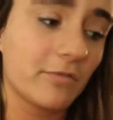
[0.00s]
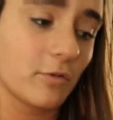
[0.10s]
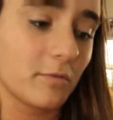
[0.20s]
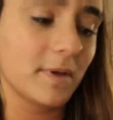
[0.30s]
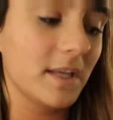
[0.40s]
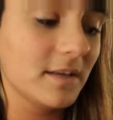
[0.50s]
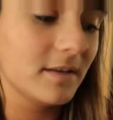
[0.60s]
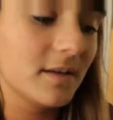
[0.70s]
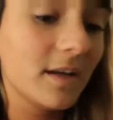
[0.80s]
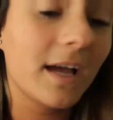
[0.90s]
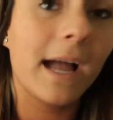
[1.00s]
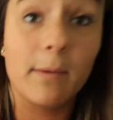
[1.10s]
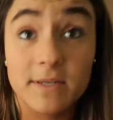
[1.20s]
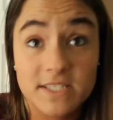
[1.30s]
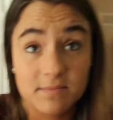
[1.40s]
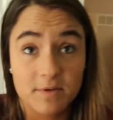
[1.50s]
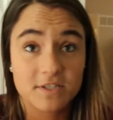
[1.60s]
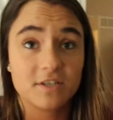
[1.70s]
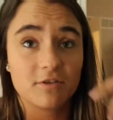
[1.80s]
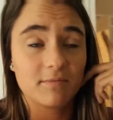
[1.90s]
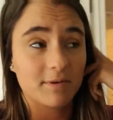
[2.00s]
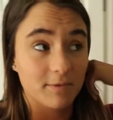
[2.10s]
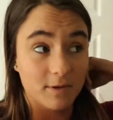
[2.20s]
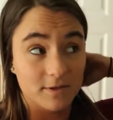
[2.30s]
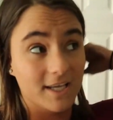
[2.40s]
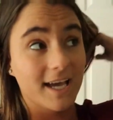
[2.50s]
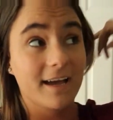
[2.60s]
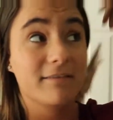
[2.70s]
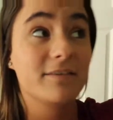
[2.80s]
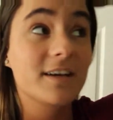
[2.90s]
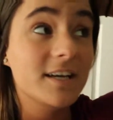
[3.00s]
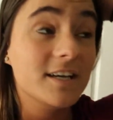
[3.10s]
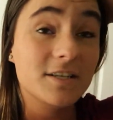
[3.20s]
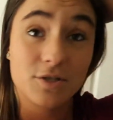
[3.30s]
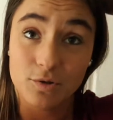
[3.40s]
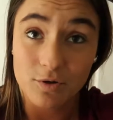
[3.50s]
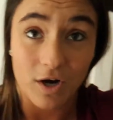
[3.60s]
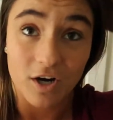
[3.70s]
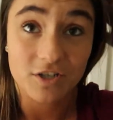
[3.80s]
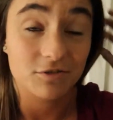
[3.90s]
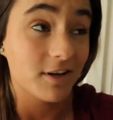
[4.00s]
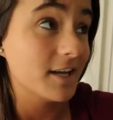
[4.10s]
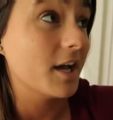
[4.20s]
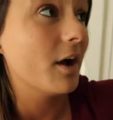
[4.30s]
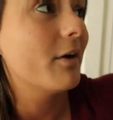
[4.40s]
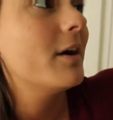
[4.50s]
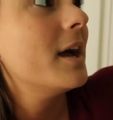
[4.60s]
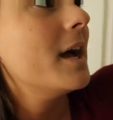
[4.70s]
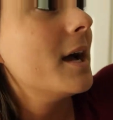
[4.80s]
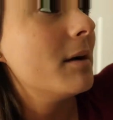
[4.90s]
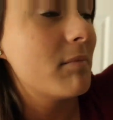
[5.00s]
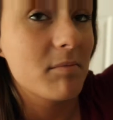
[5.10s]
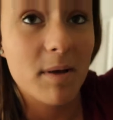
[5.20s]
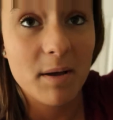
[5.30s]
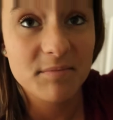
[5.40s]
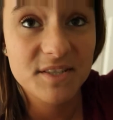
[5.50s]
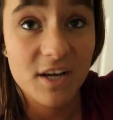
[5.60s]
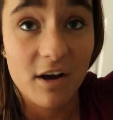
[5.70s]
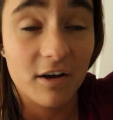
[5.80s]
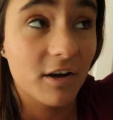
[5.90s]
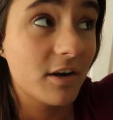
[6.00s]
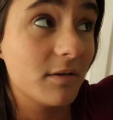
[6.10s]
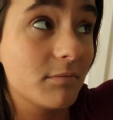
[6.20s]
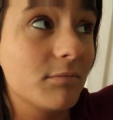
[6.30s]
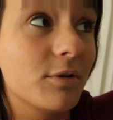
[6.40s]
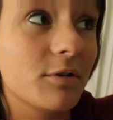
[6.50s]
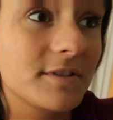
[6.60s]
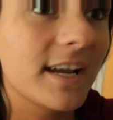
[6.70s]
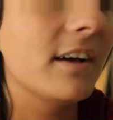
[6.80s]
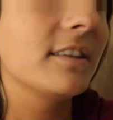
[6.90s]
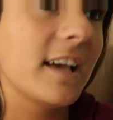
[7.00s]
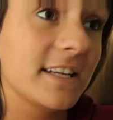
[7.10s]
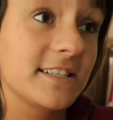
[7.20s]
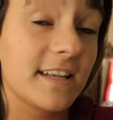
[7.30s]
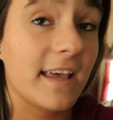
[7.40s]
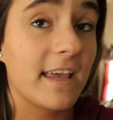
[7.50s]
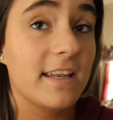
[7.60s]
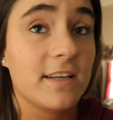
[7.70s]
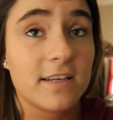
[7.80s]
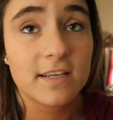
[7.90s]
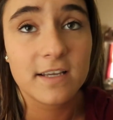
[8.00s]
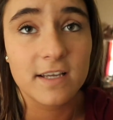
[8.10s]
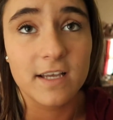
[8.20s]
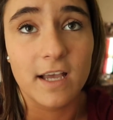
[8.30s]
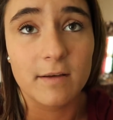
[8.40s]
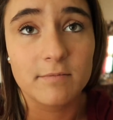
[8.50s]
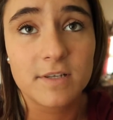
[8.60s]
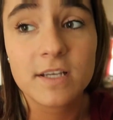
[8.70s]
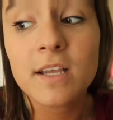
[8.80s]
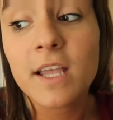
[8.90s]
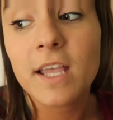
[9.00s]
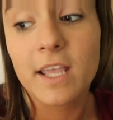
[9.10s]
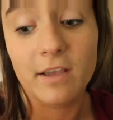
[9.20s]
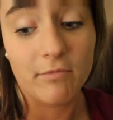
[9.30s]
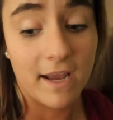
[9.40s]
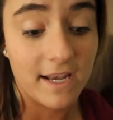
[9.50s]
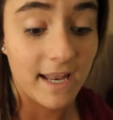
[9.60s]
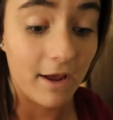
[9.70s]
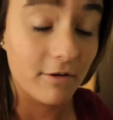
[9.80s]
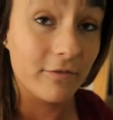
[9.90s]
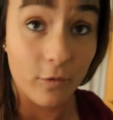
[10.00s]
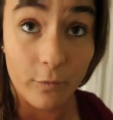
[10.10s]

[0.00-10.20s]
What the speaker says: for me. I was supposed to do it, but we only have two cars right now. My mom's car broke down last night. It ran out of